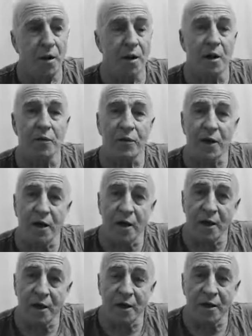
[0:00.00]

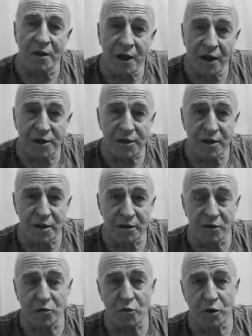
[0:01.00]
The next thing
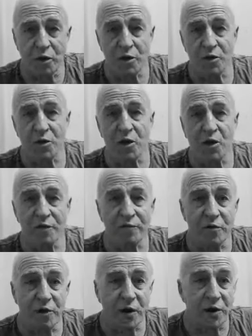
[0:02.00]
that we learned after
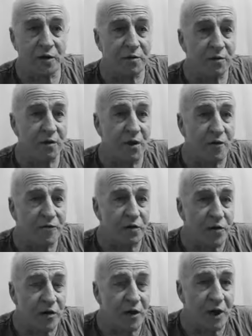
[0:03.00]
that, after
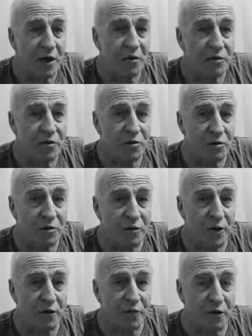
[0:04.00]
learning how to do a
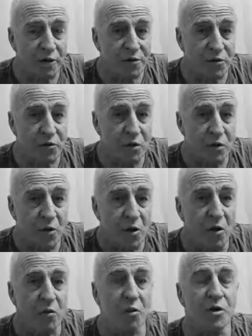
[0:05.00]
correct Frenzel,
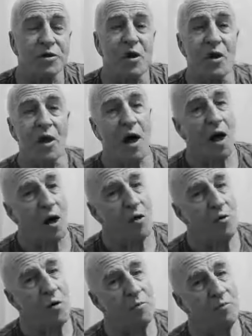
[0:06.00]
was how
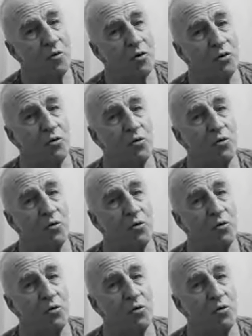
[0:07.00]
we brought all